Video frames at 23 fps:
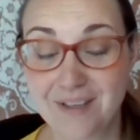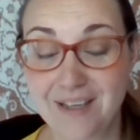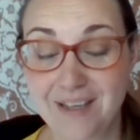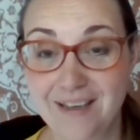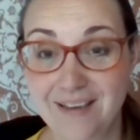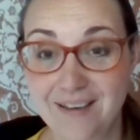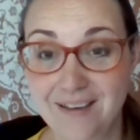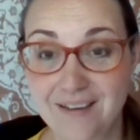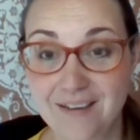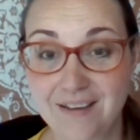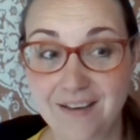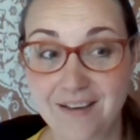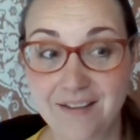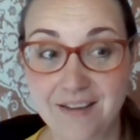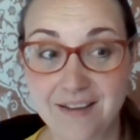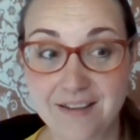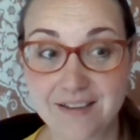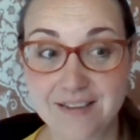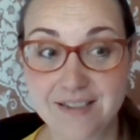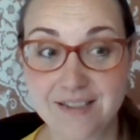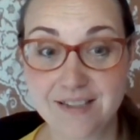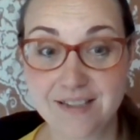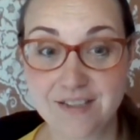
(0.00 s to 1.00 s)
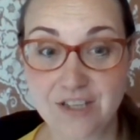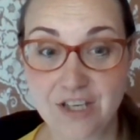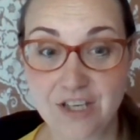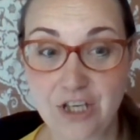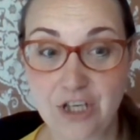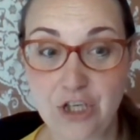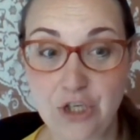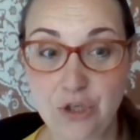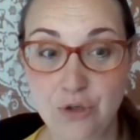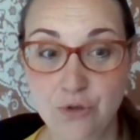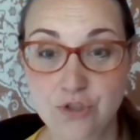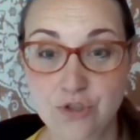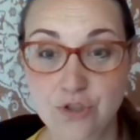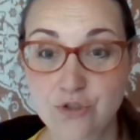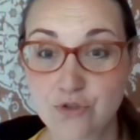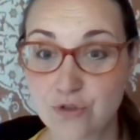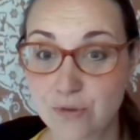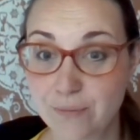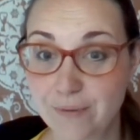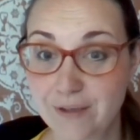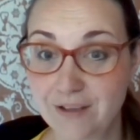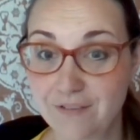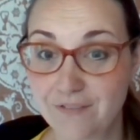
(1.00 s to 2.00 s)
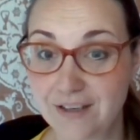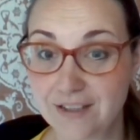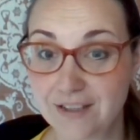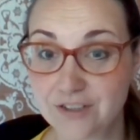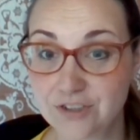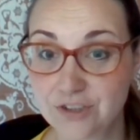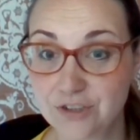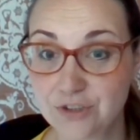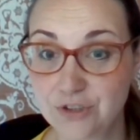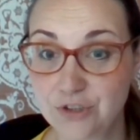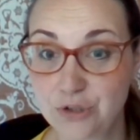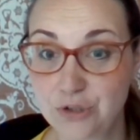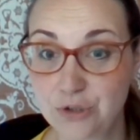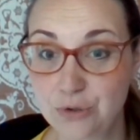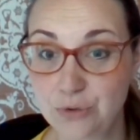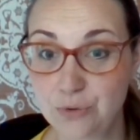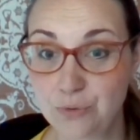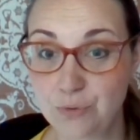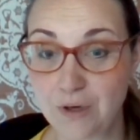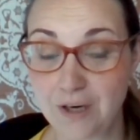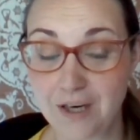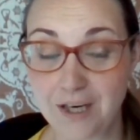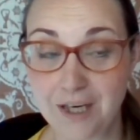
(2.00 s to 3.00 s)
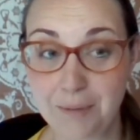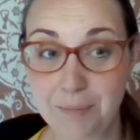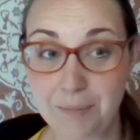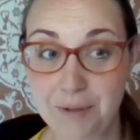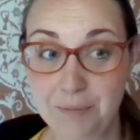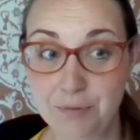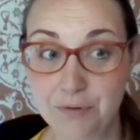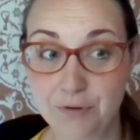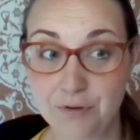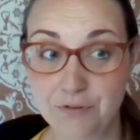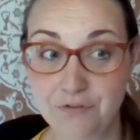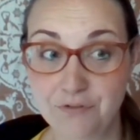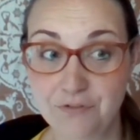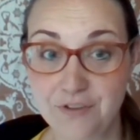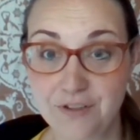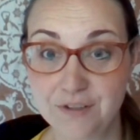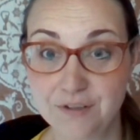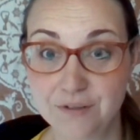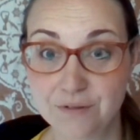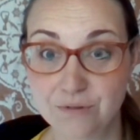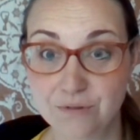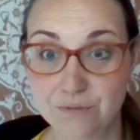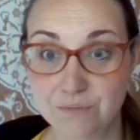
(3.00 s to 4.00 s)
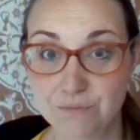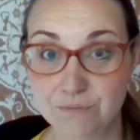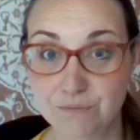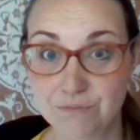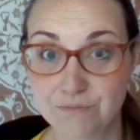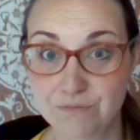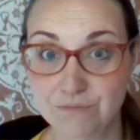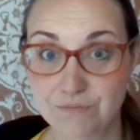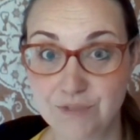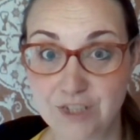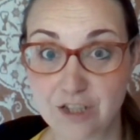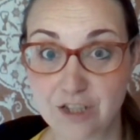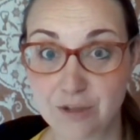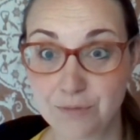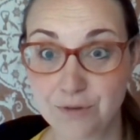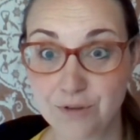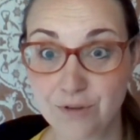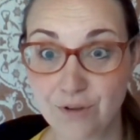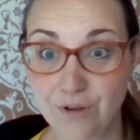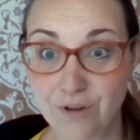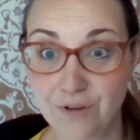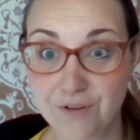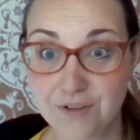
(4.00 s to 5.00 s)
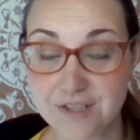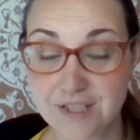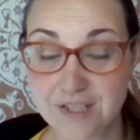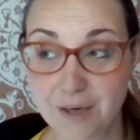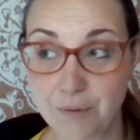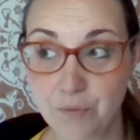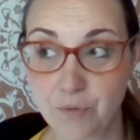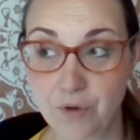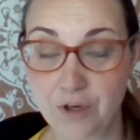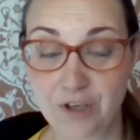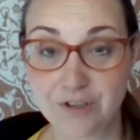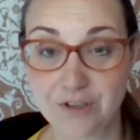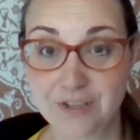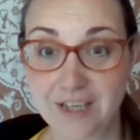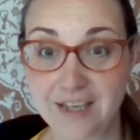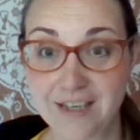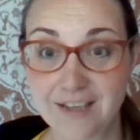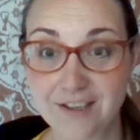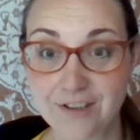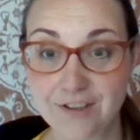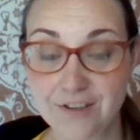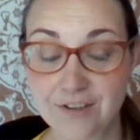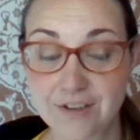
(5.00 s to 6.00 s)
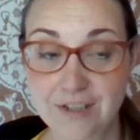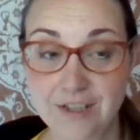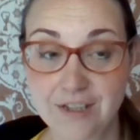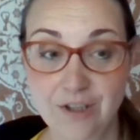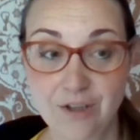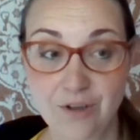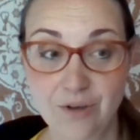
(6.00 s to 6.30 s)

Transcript: And I think this is a huge contributing factor to why people feel terrible all the time, why you're tired,